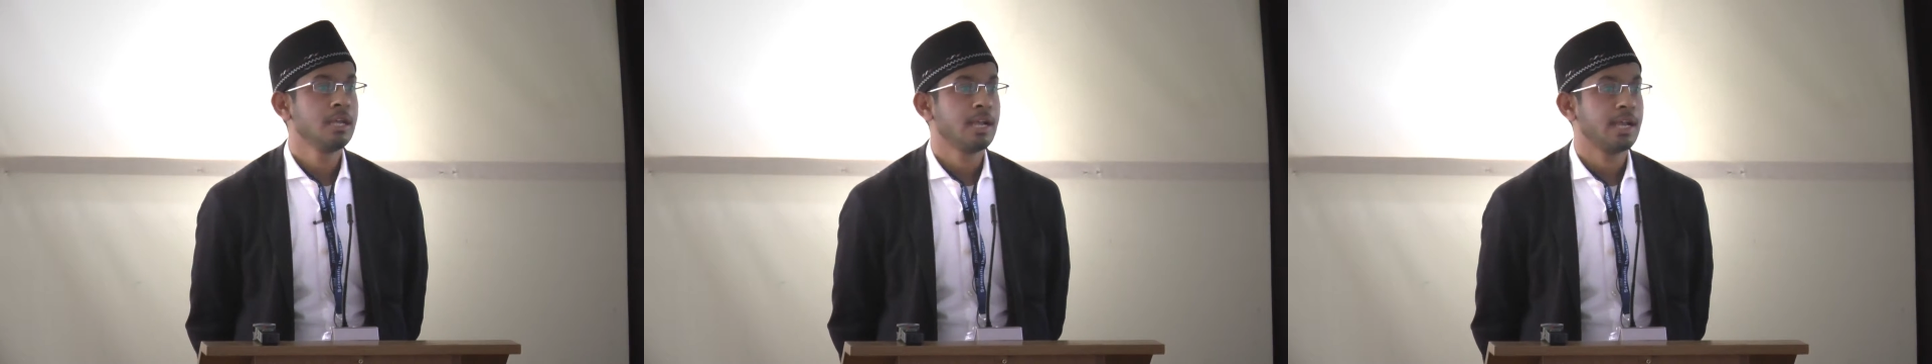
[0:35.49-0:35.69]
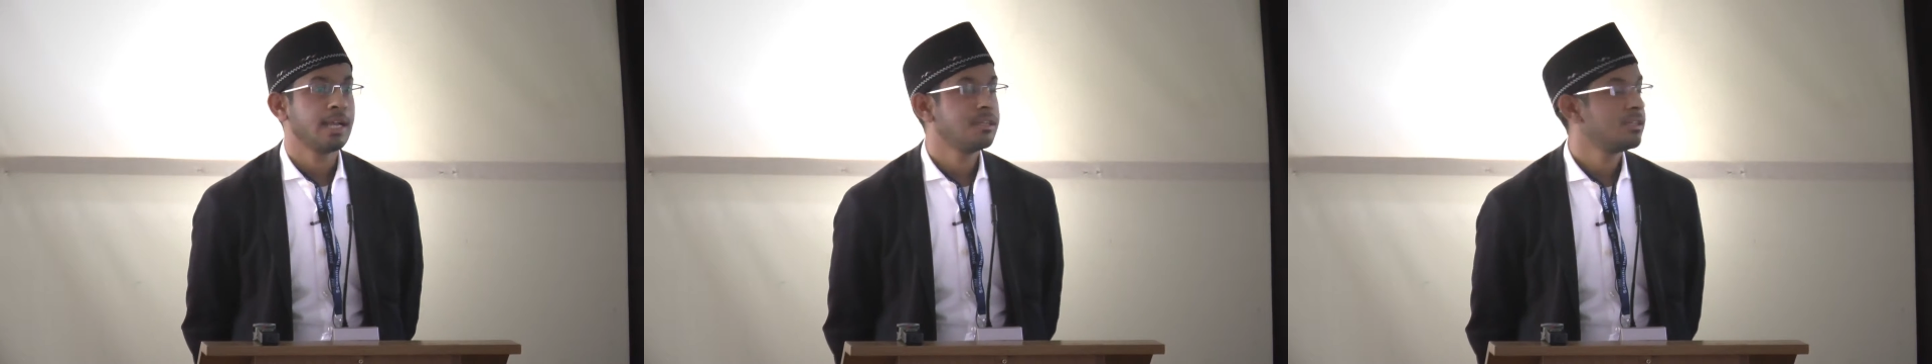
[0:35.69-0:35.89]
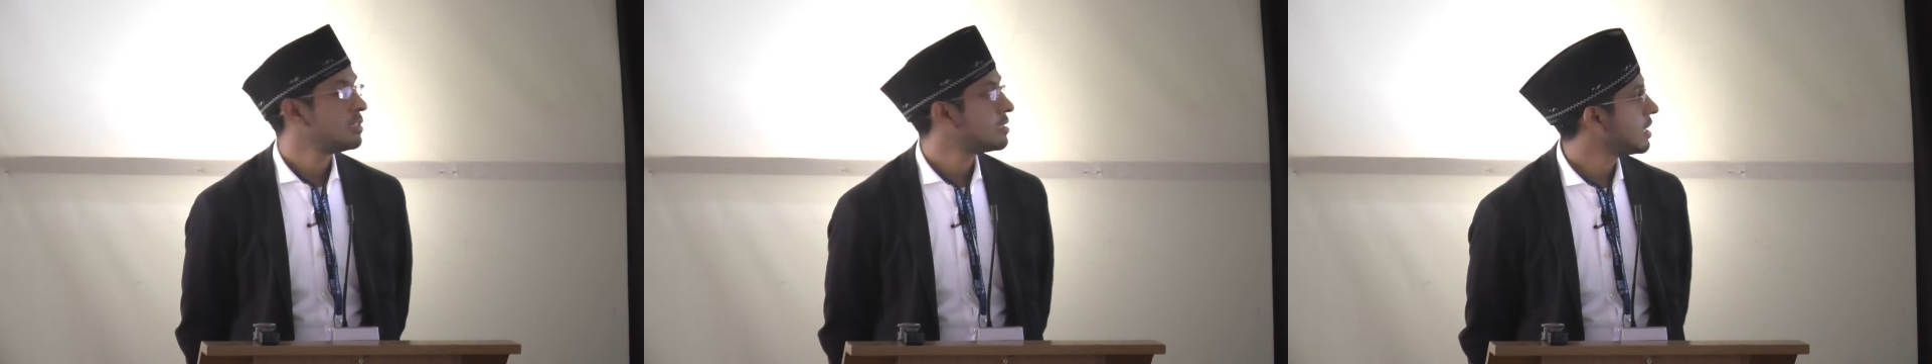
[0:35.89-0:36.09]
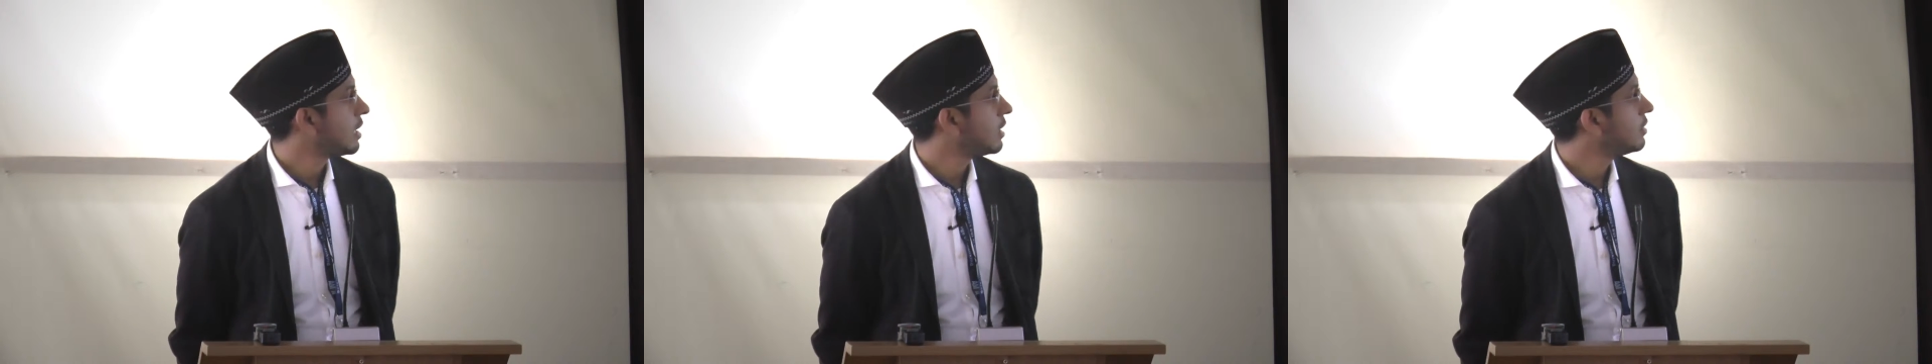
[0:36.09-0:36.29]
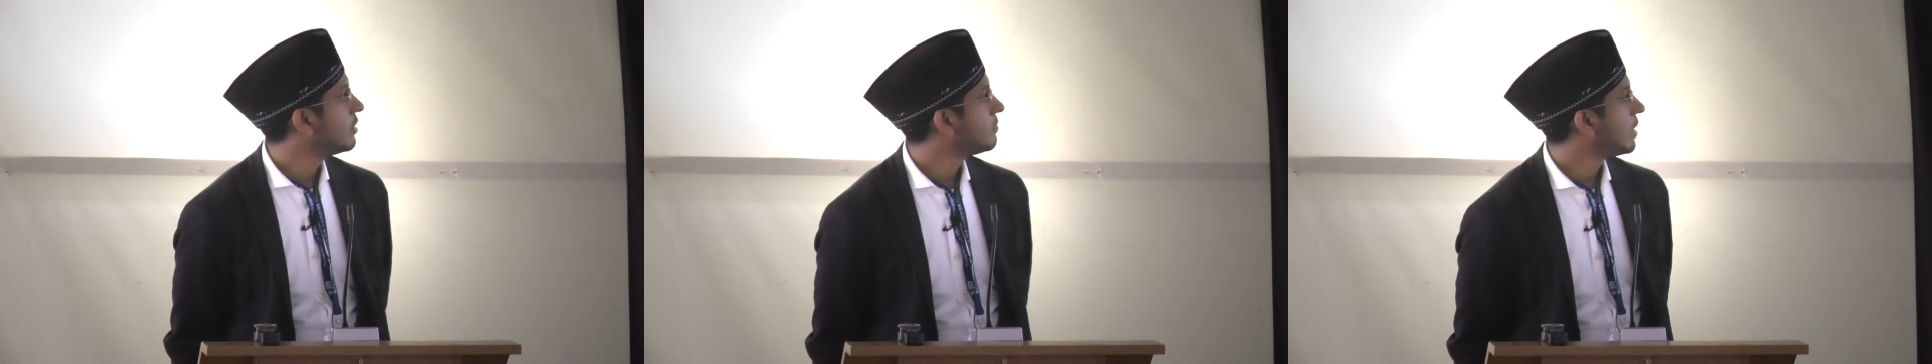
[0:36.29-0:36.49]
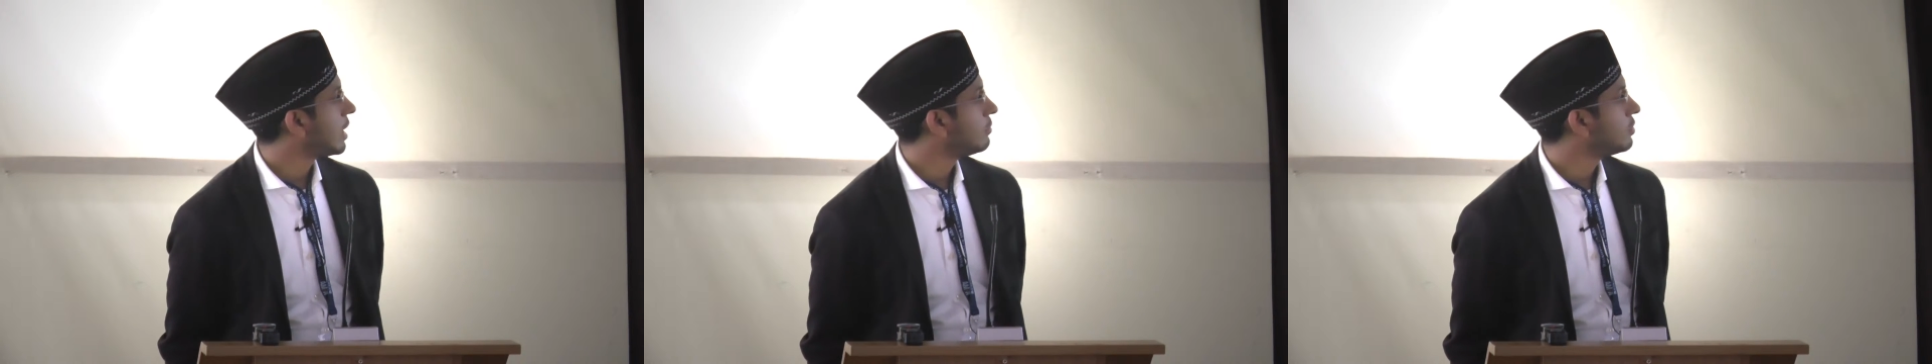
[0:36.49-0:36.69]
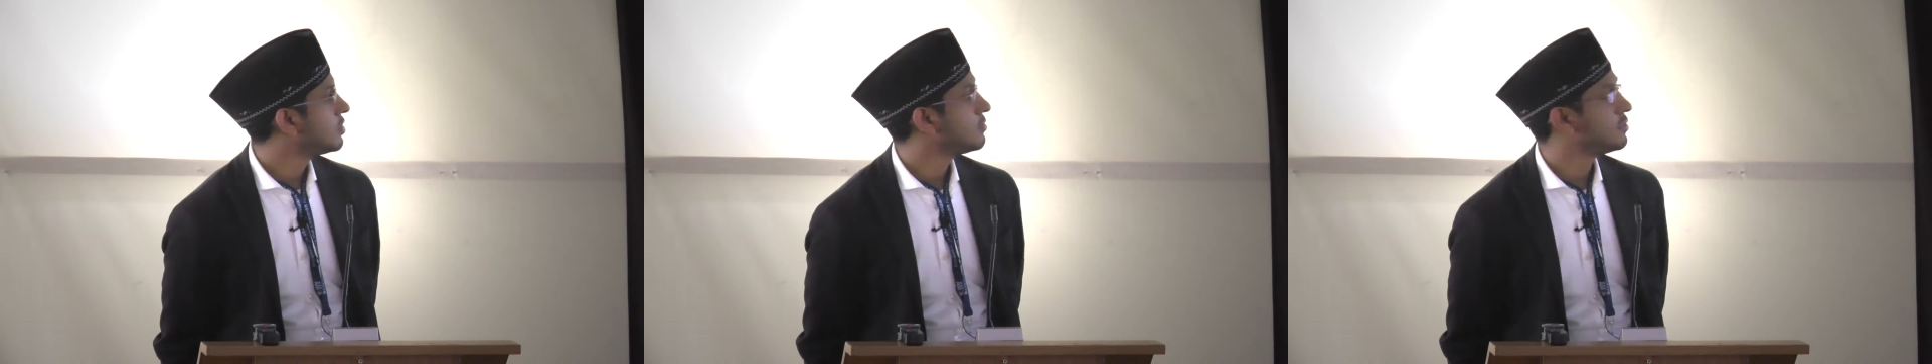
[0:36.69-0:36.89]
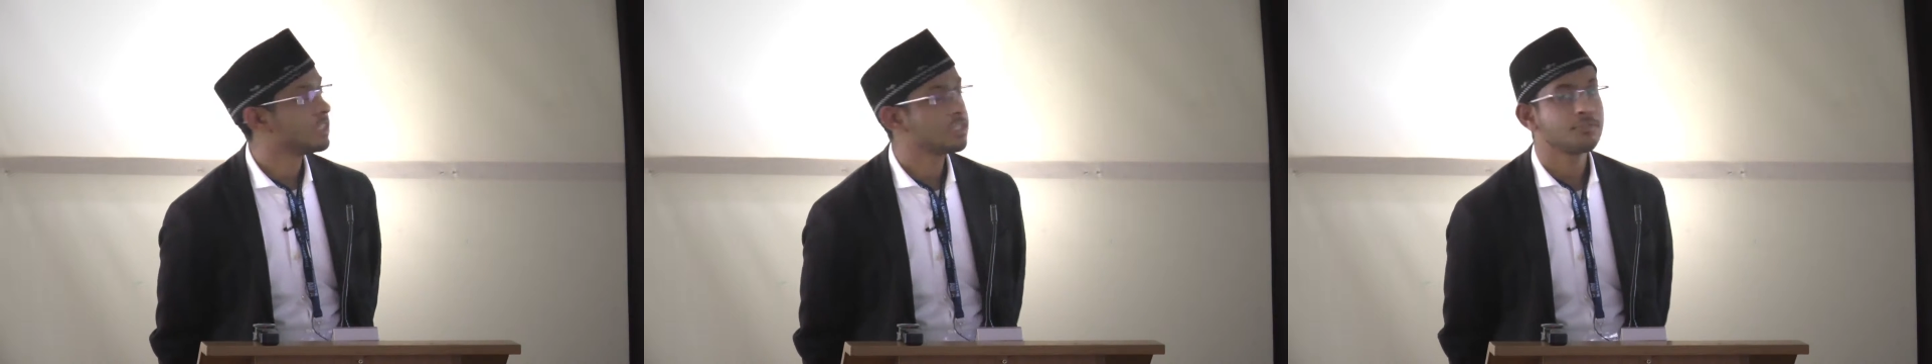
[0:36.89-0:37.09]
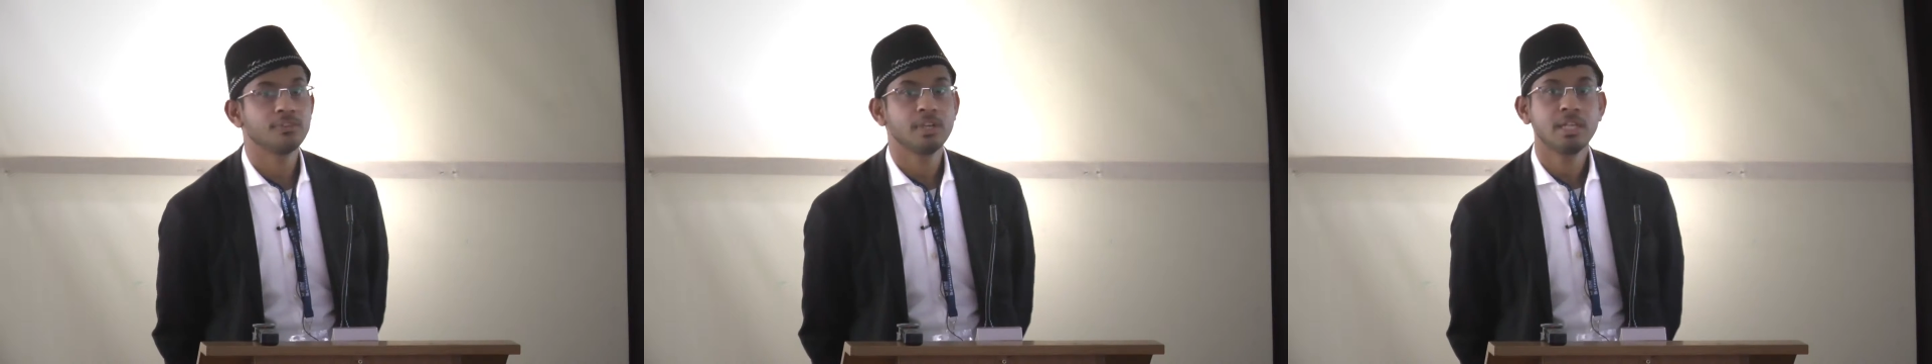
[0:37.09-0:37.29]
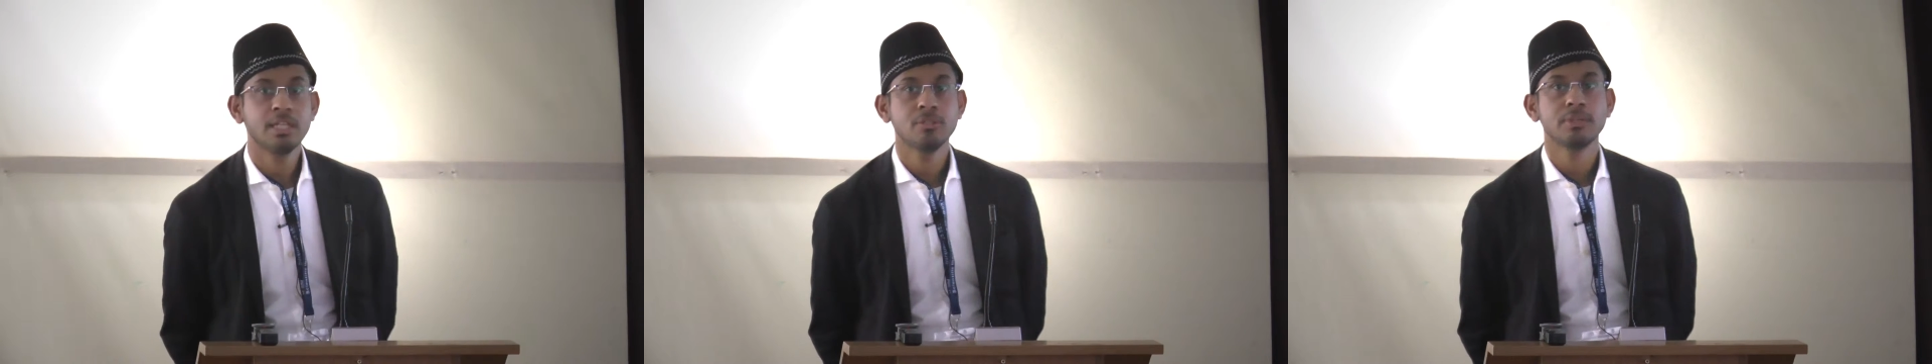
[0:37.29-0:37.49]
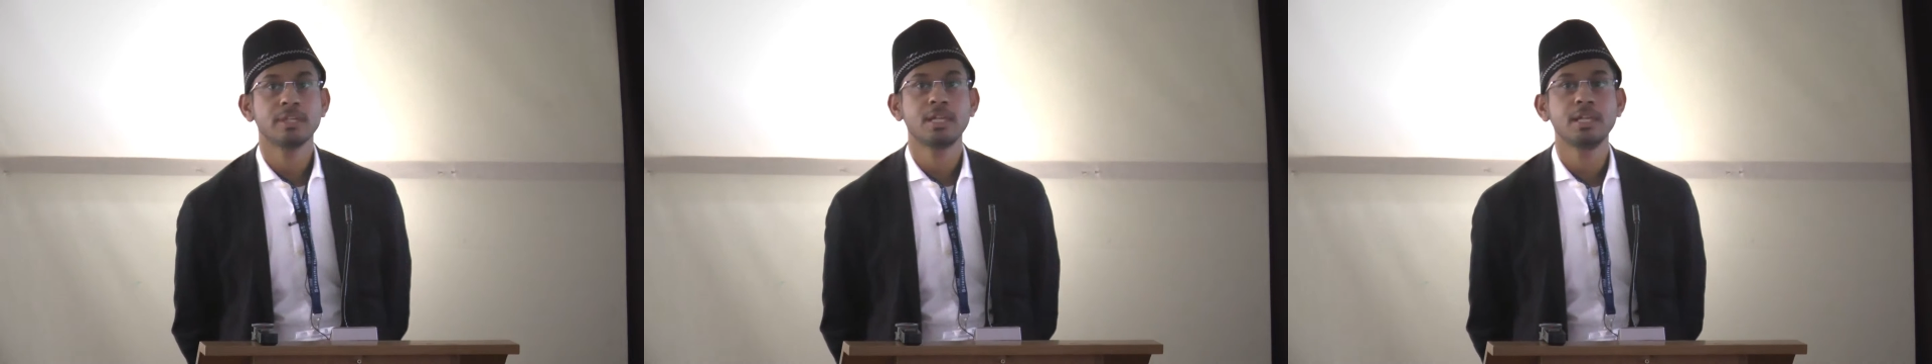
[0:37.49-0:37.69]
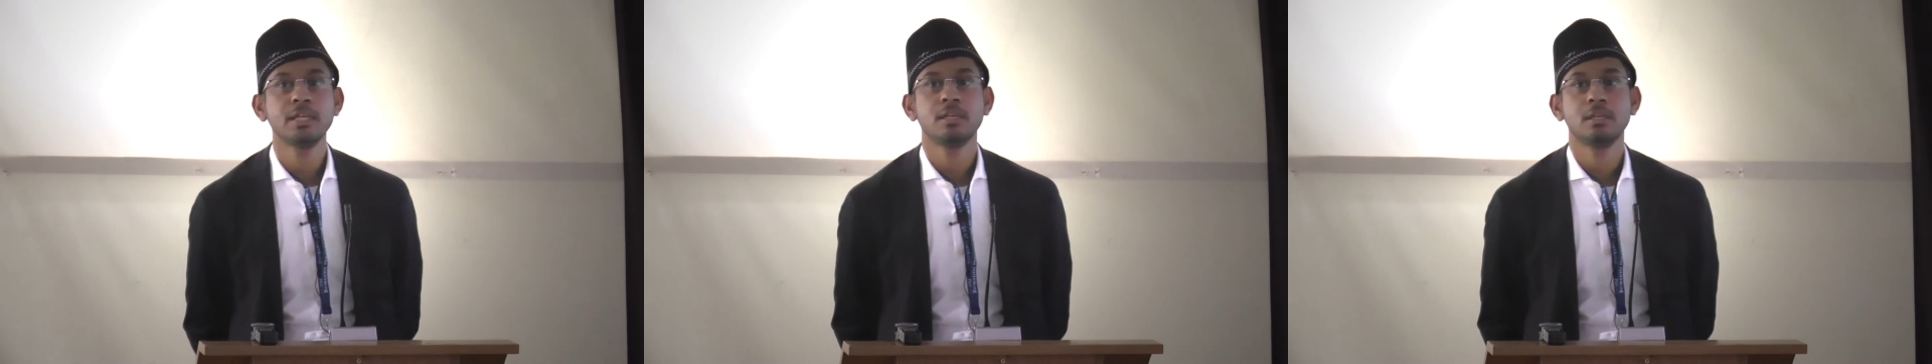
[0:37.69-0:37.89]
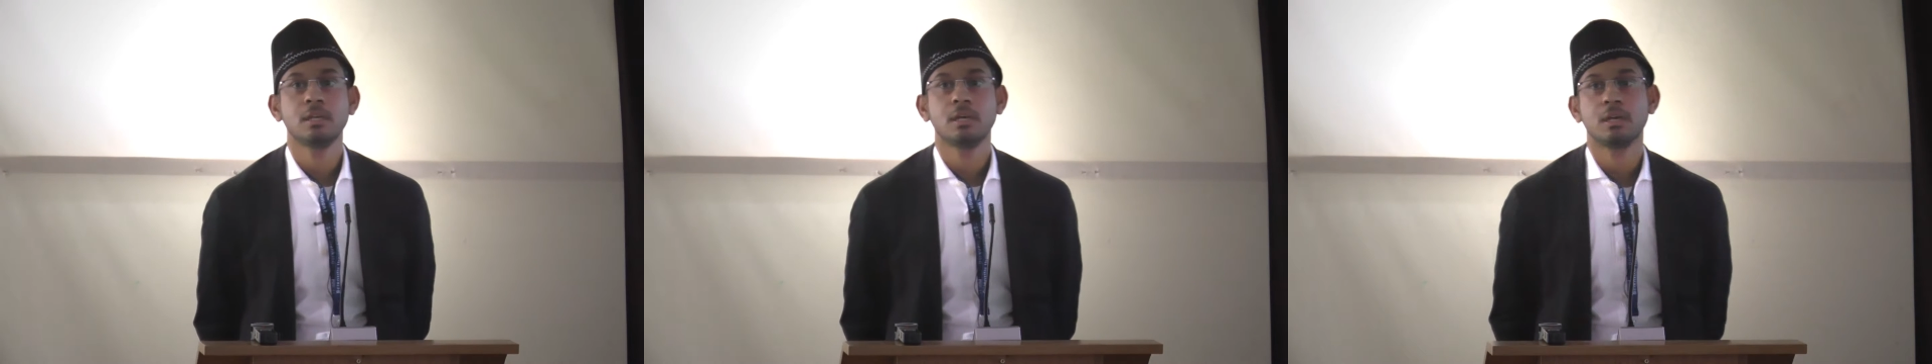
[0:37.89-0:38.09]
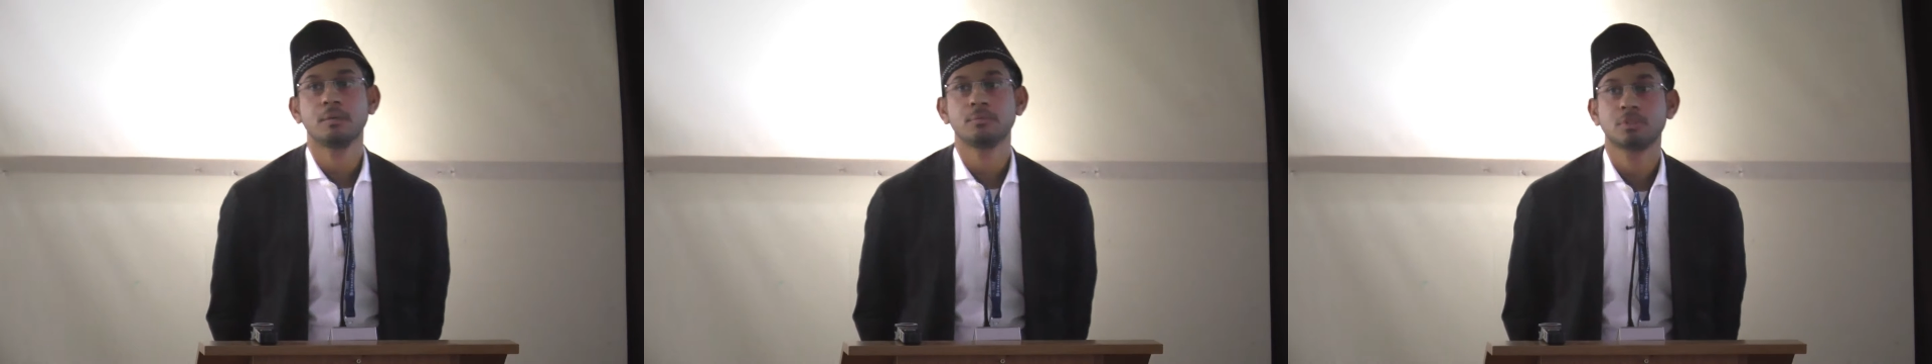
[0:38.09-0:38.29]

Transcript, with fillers: And uh, I will do this fairly quickly uh,